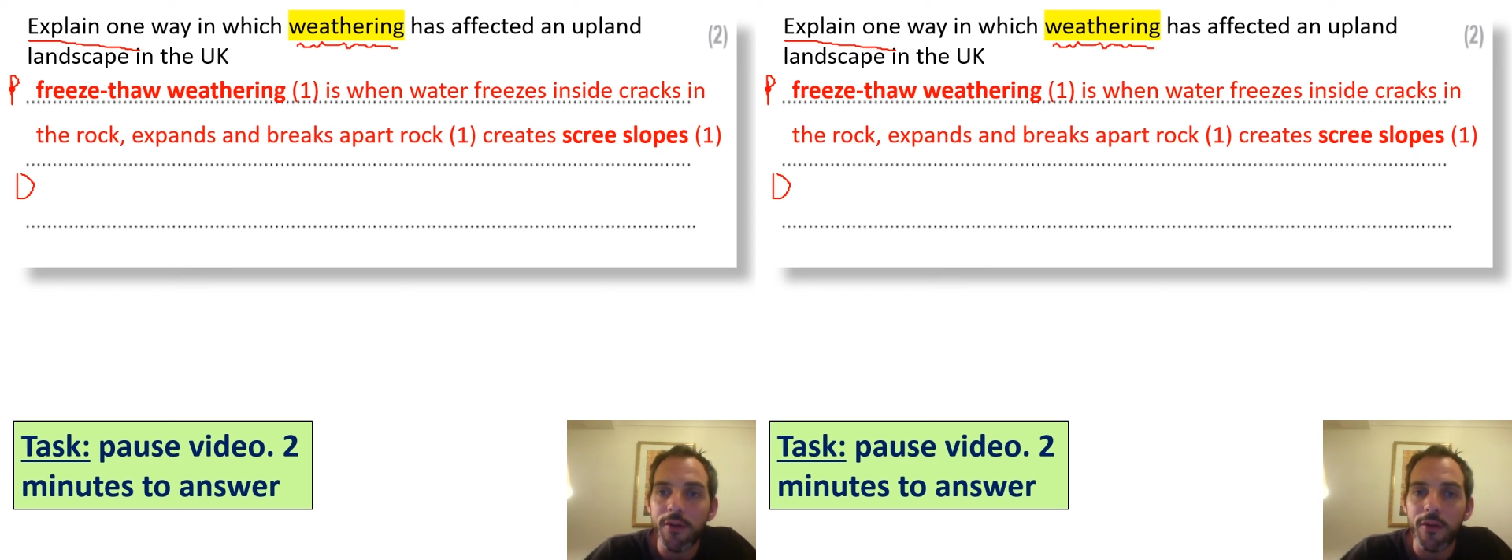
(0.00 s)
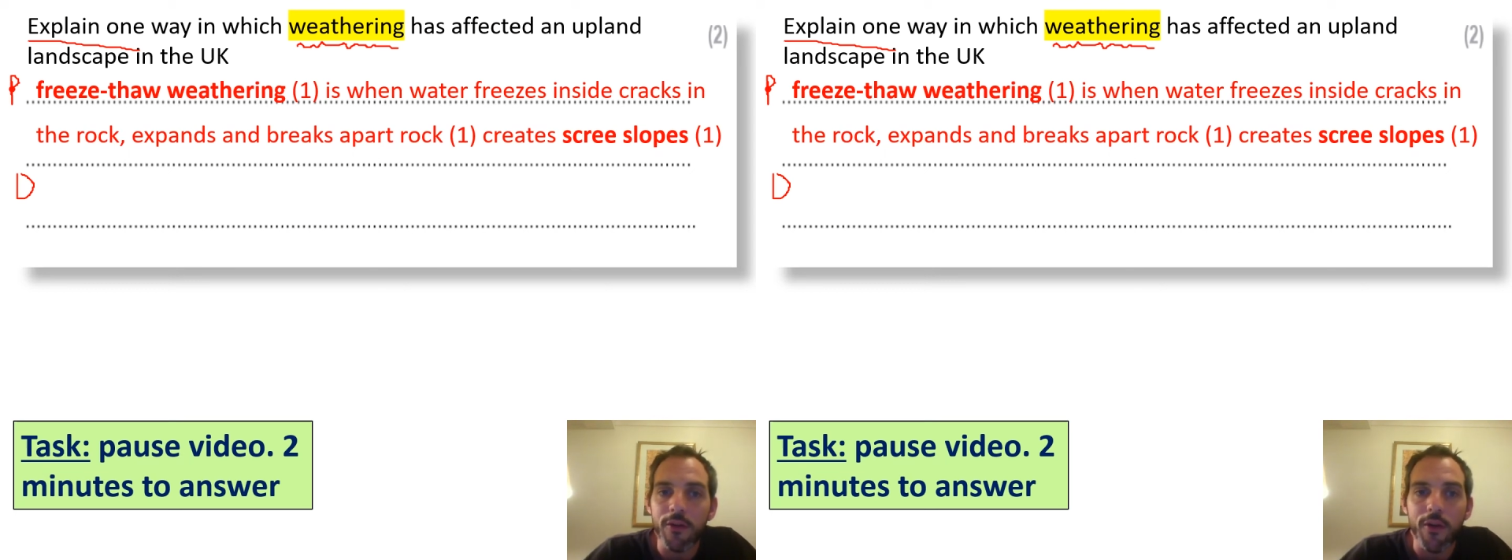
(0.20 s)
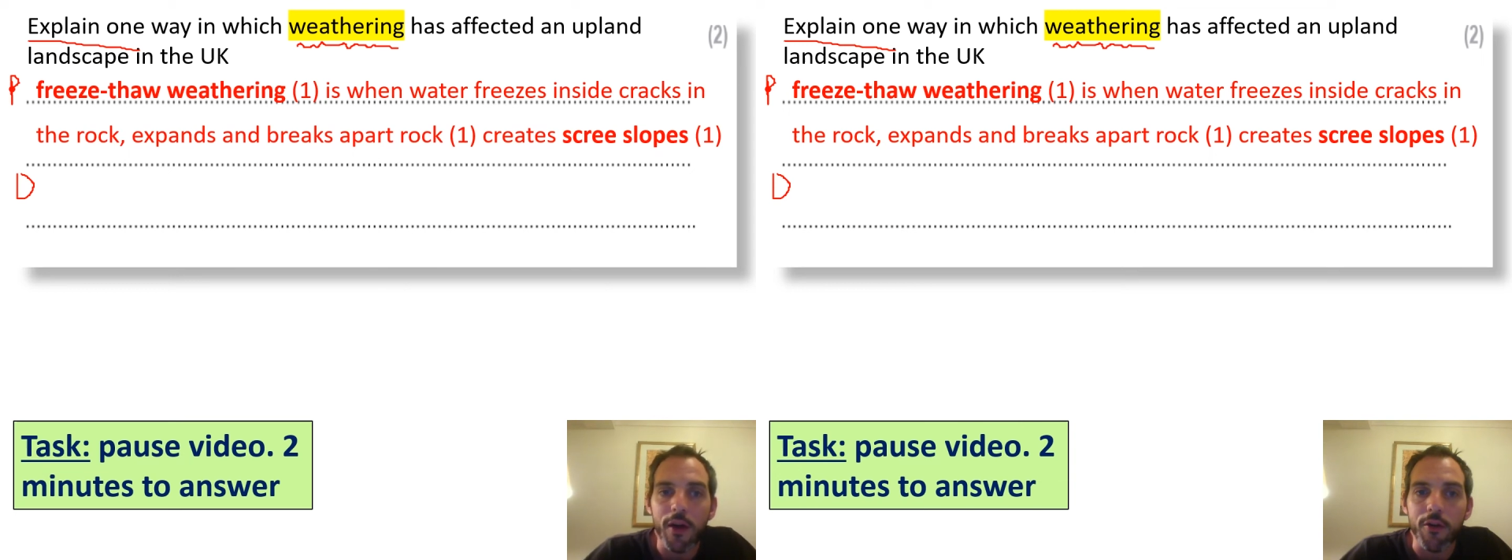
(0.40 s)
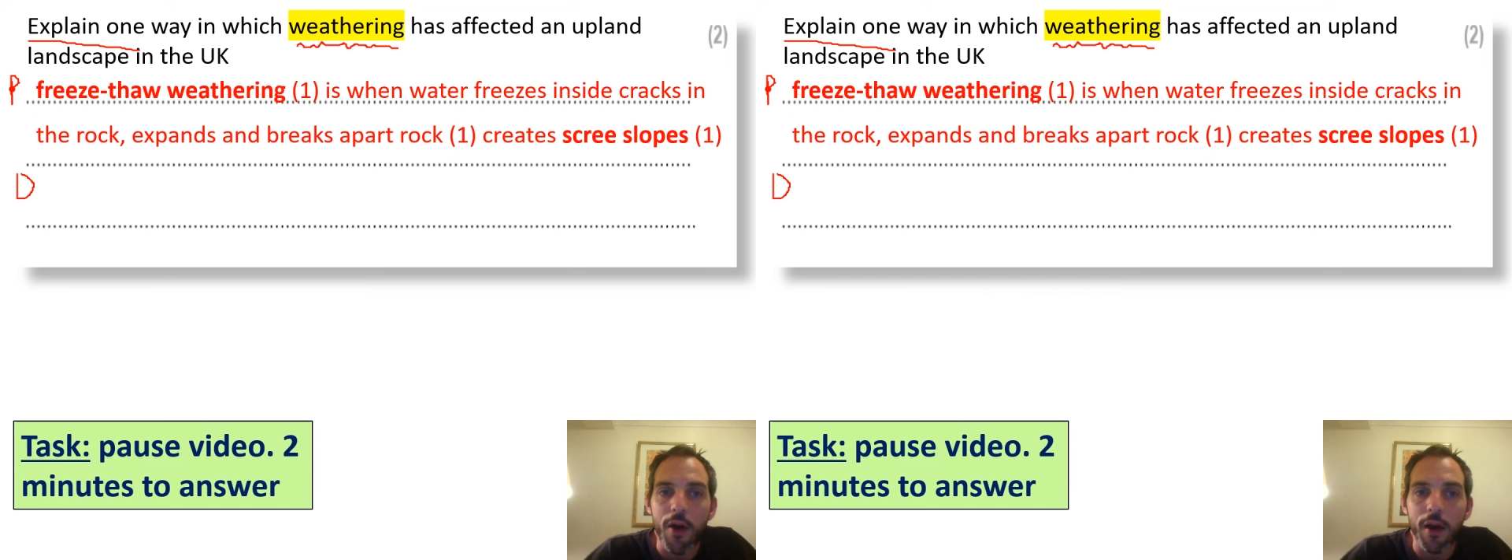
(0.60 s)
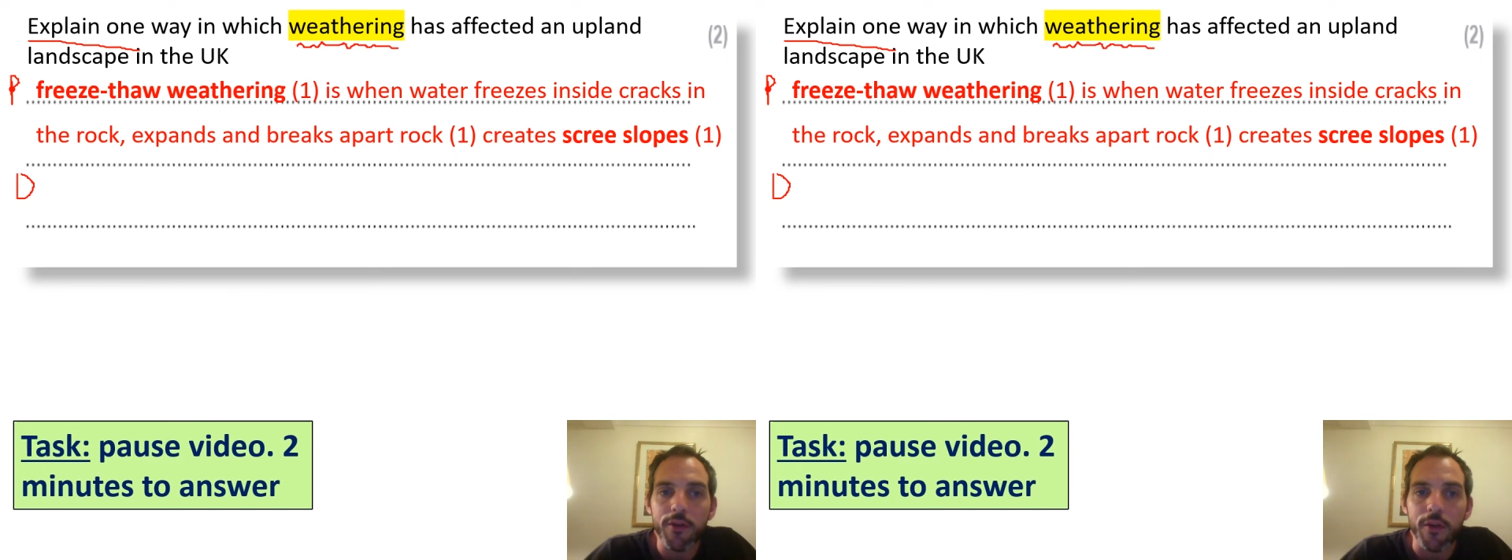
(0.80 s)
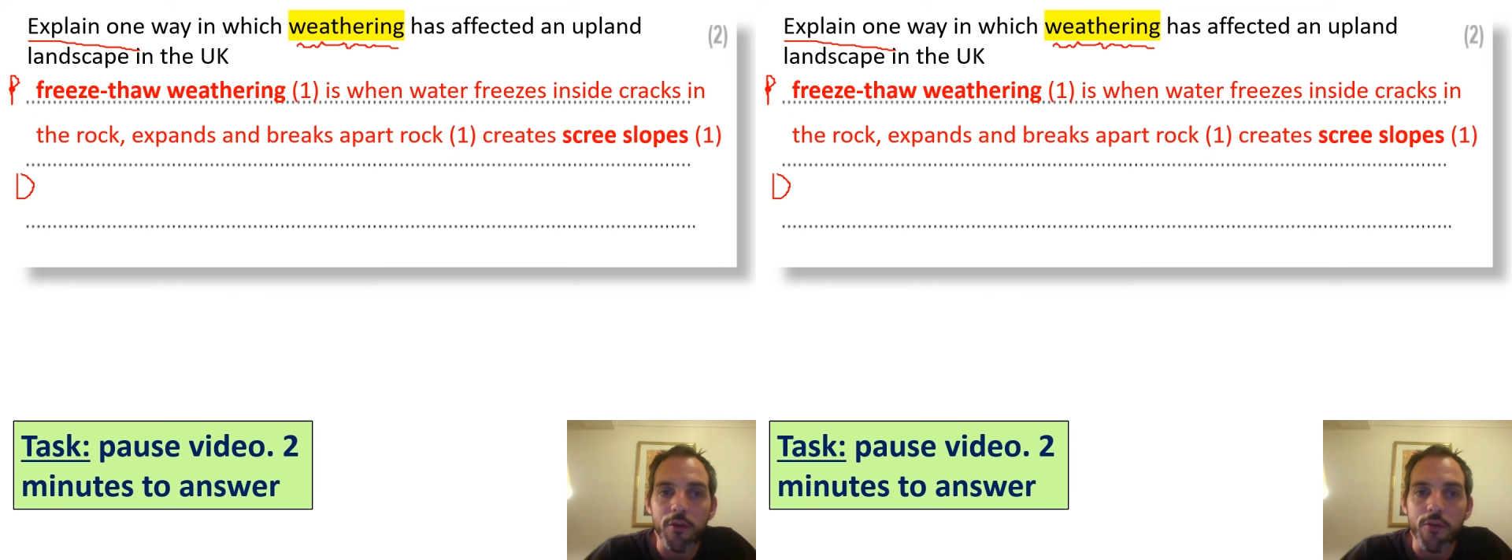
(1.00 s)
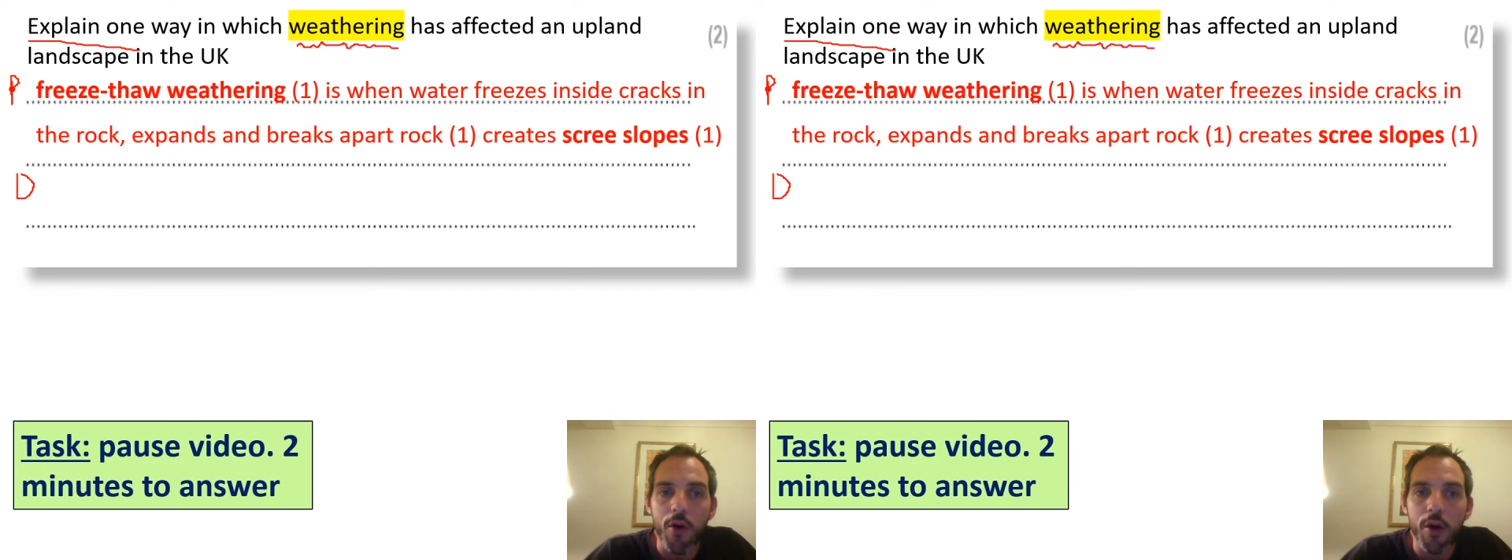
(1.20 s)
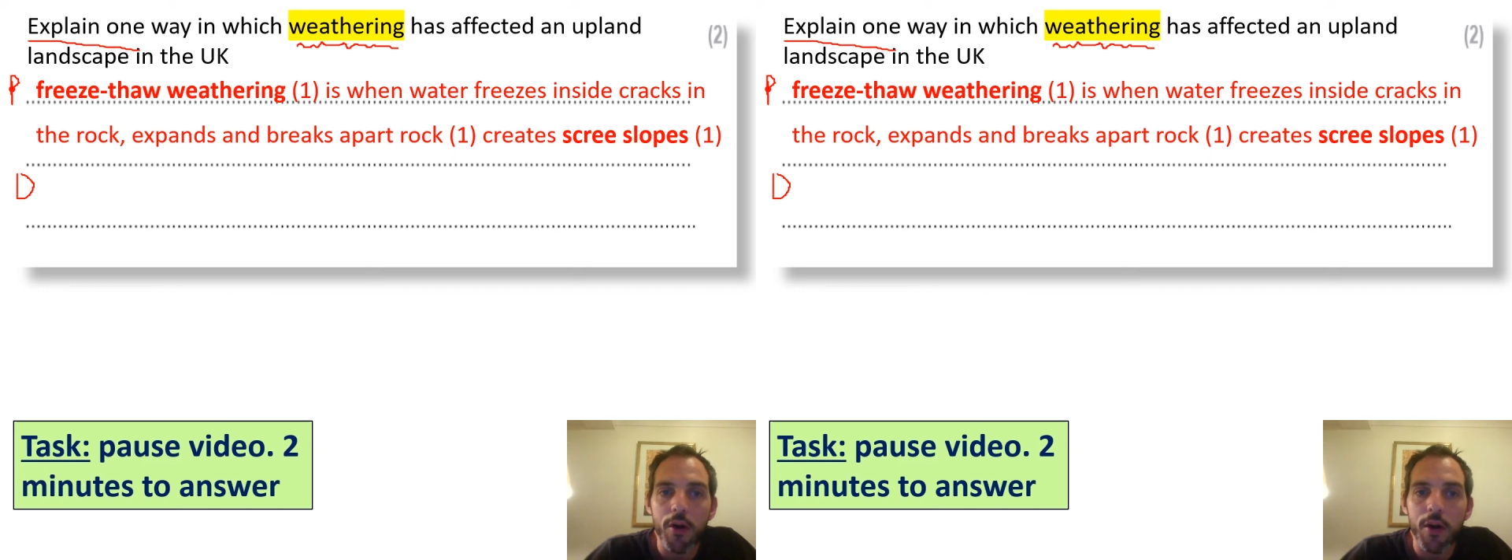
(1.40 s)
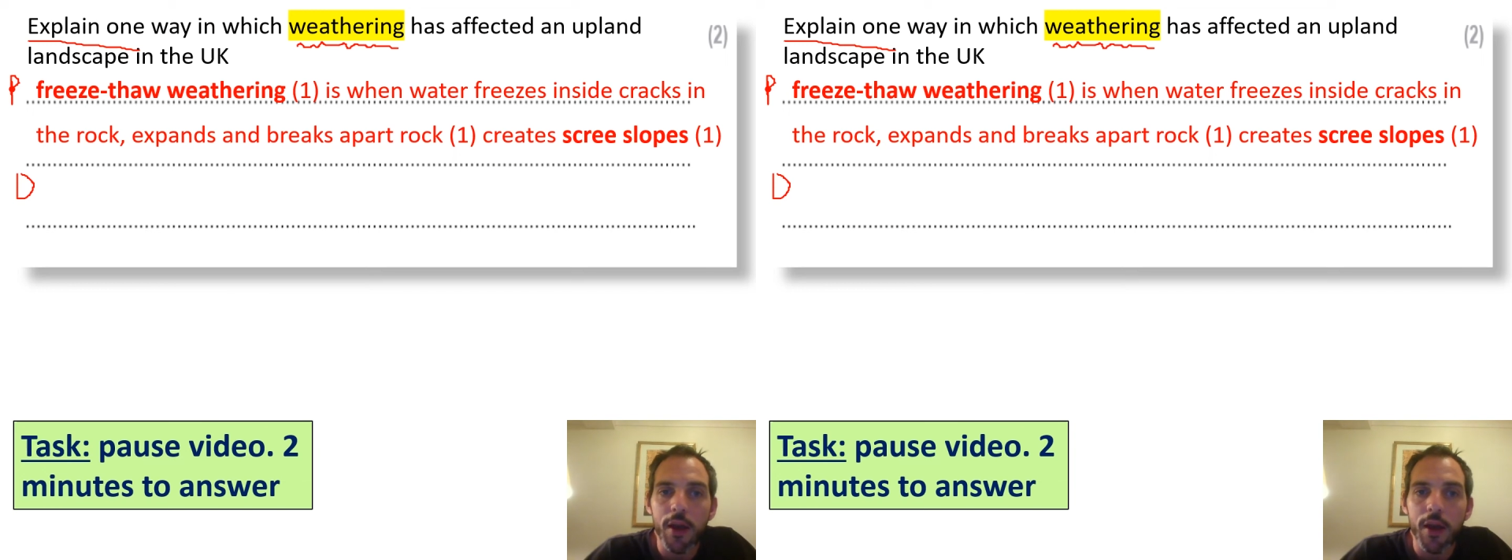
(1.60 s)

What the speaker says: inside cracks in the rock,